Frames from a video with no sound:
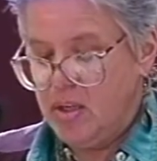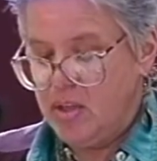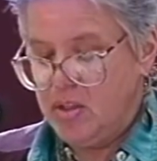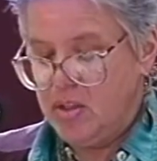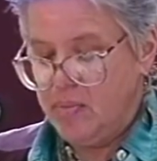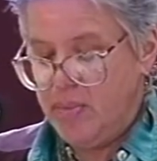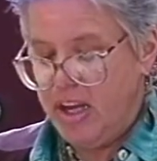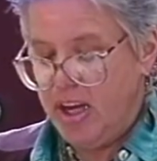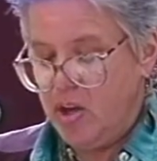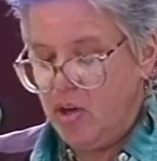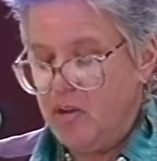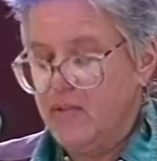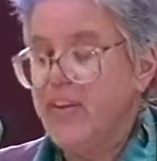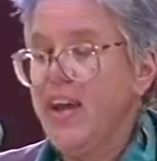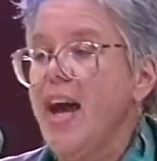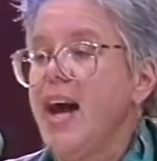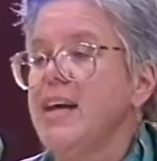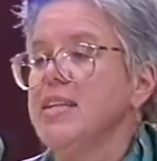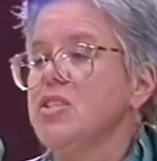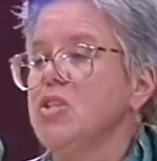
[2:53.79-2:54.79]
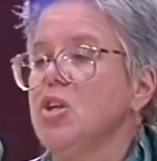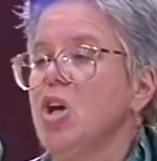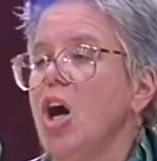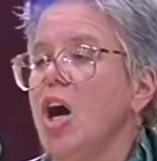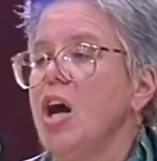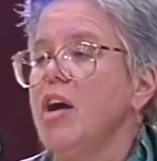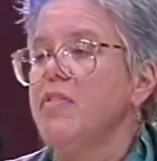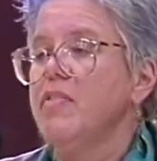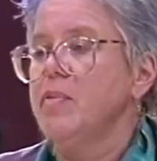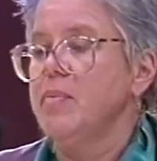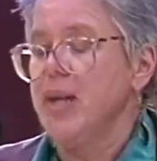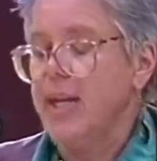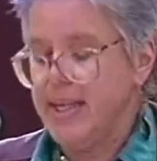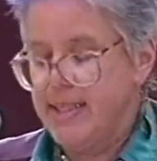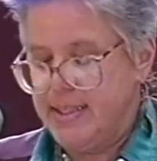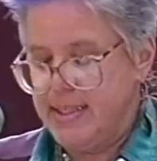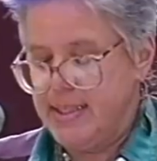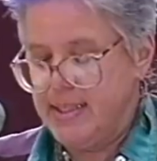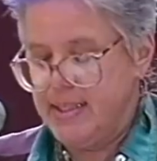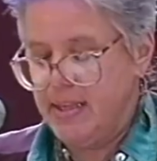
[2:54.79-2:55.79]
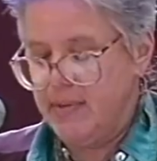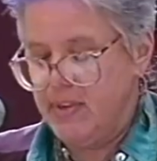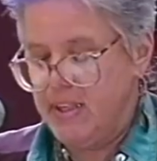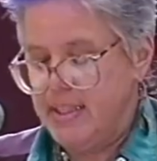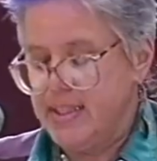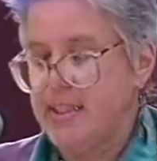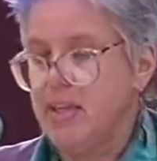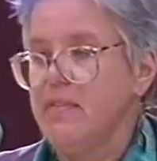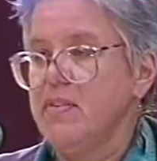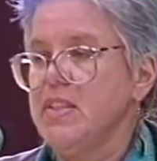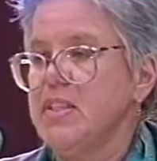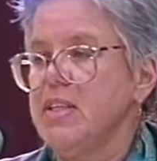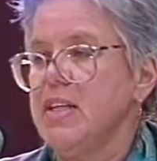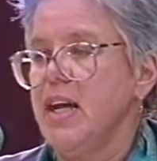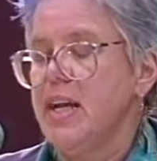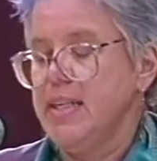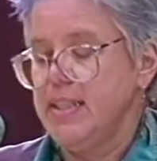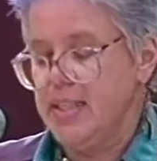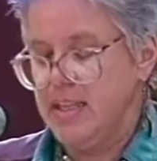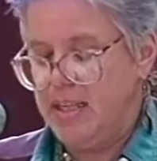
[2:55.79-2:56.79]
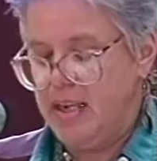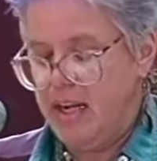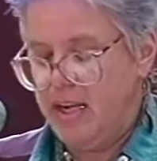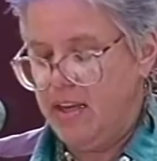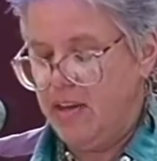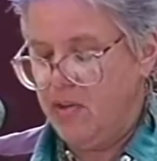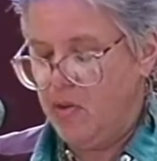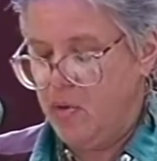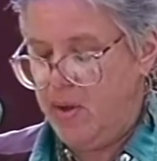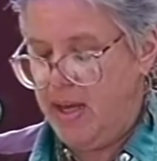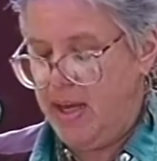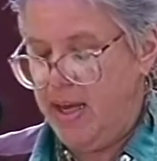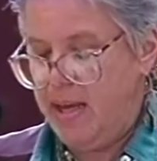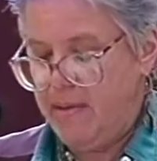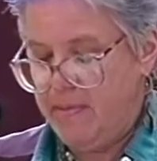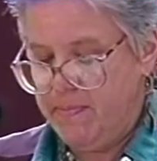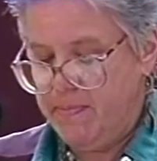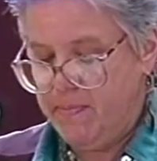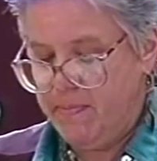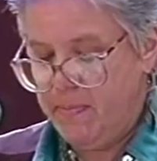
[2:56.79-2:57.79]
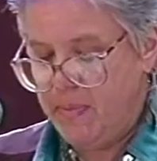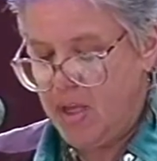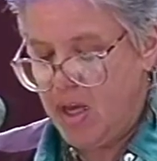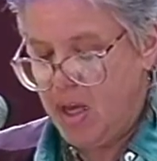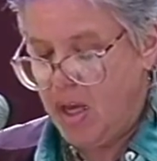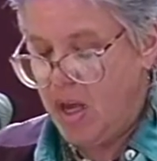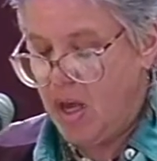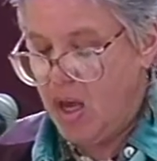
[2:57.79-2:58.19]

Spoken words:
to mayor of Castlegar from 1977 to 1993,